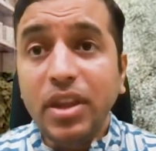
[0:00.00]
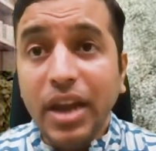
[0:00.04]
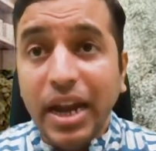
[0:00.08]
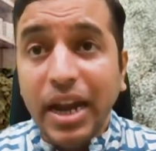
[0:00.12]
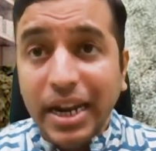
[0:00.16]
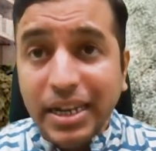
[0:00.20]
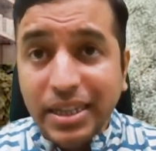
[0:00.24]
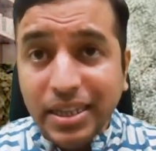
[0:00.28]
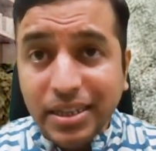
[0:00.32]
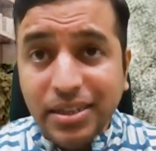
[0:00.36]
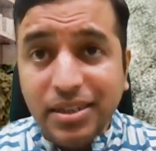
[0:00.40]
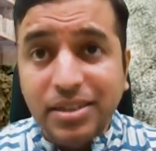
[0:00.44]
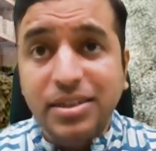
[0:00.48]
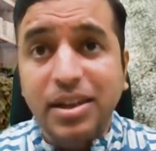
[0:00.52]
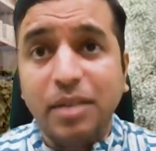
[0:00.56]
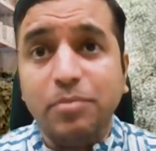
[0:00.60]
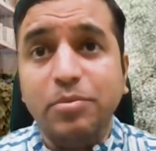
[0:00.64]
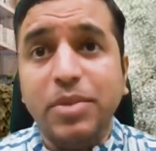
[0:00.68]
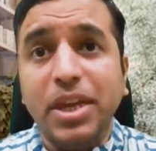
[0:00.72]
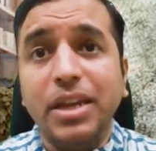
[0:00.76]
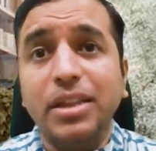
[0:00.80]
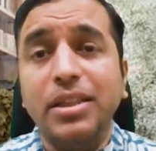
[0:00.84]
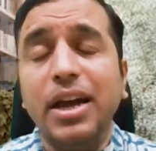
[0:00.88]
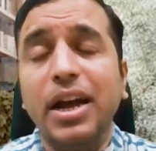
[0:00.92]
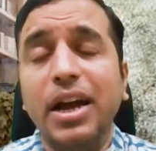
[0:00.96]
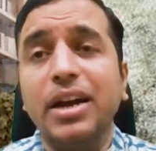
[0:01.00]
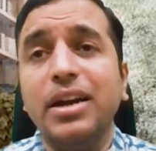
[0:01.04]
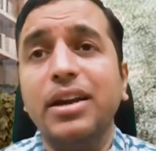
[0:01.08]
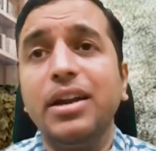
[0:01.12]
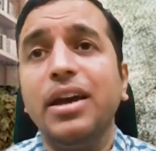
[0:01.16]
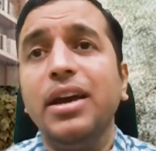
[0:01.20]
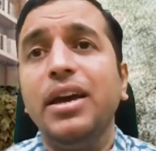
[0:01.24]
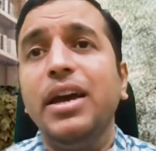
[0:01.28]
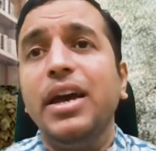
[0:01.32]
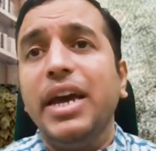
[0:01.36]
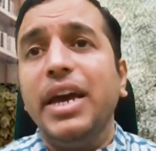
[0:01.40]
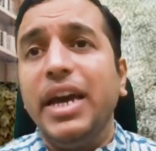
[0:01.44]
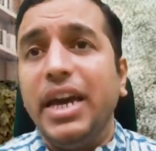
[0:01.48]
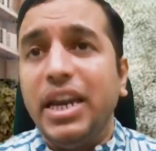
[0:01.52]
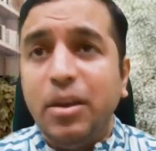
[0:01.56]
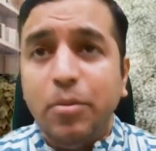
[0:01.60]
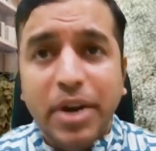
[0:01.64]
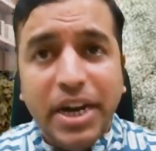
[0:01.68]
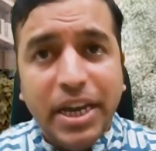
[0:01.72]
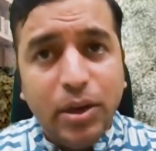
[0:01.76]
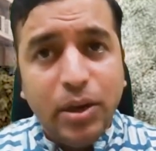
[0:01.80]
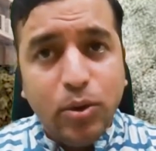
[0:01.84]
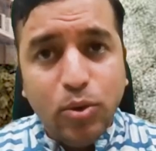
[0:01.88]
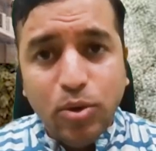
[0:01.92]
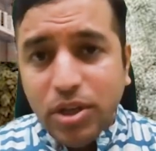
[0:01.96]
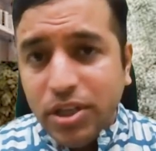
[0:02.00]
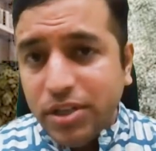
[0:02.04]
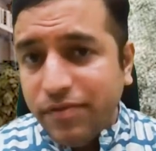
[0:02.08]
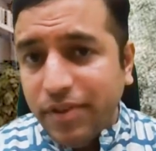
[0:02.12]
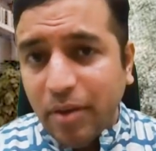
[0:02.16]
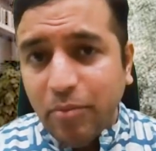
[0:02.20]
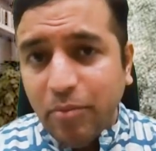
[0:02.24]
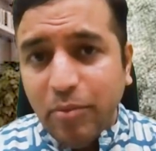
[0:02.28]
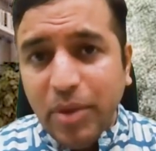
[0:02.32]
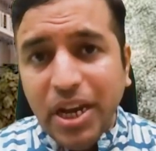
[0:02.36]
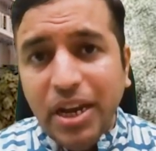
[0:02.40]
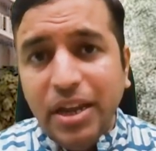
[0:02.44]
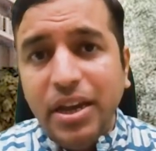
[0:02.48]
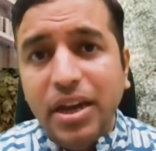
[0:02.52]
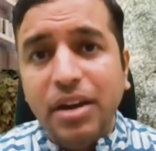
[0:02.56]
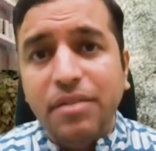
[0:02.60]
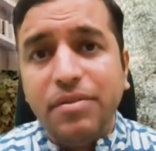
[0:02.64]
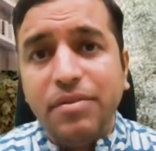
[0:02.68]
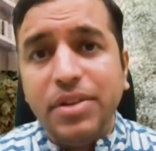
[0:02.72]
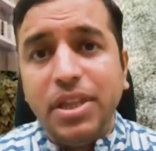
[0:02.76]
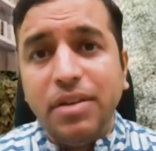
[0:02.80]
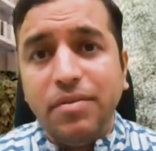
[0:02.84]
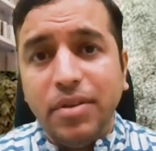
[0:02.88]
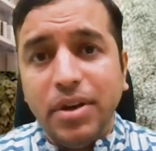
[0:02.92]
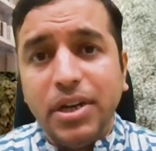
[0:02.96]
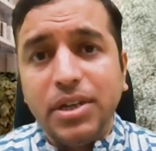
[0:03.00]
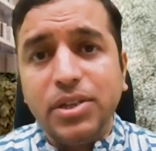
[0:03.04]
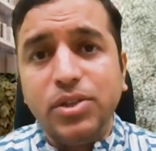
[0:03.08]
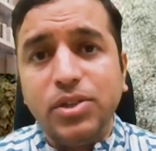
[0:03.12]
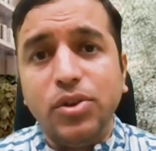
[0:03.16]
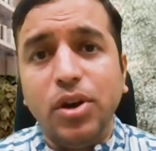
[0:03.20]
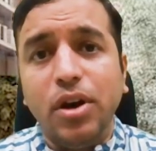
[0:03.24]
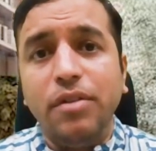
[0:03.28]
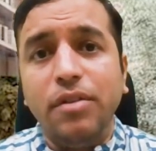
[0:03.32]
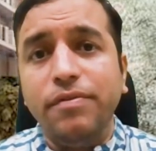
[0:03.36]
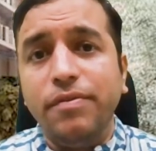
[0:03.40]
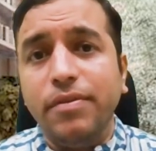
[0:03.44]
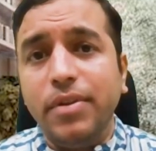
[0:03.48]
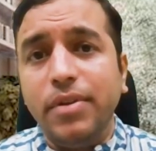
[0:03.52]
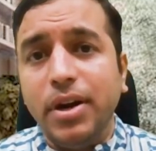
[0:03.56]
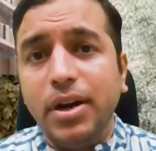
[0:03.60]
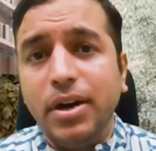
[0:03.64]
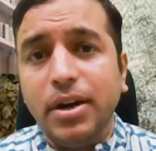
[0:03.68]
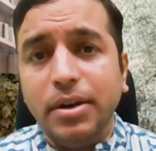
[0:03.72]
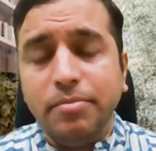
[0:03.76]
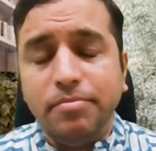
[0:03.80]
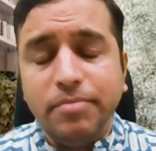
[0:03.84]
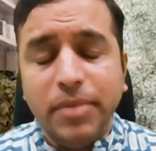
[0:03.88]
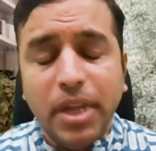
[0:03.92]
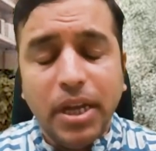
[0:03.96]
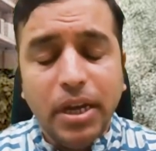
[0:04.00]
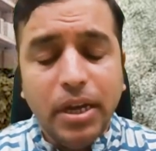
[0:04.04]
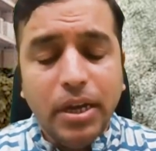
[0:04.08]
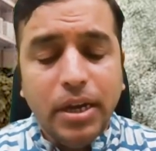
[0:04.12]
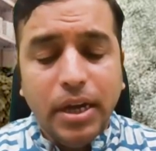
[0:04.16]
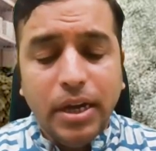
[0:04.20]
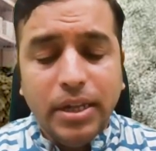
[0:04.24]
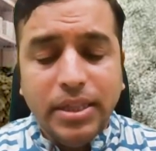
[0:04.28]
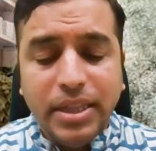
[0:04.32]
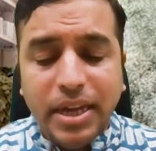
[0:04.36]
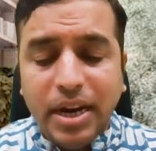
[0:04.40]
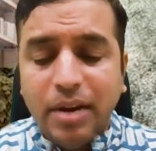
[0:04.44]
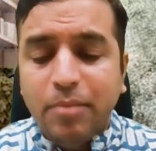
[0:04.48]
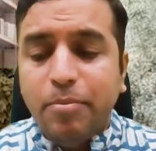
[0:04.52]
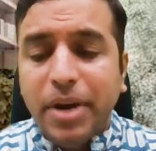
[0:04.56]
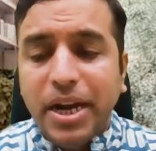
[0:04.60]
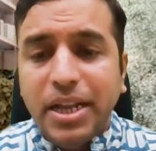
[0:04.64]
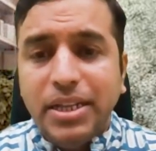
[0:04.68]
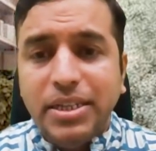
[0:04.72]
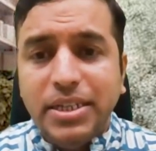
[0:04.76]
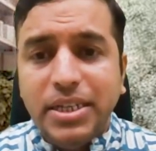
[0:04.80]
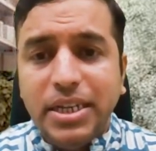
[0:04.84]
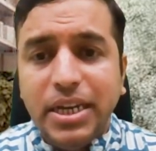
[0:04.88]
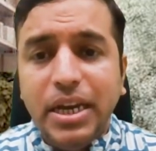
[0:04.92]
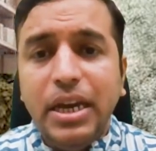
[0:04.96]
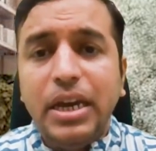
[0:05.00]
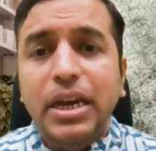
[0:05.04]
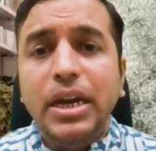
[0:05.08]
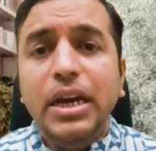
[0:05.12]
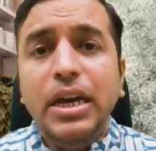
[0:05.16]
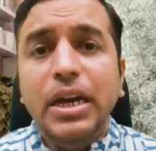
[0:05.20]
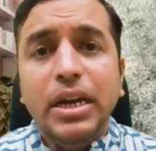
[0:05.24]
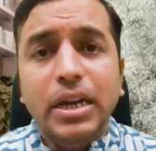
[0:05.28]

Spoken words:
And this is something that anybody who is familiar with the works of Dharampalji,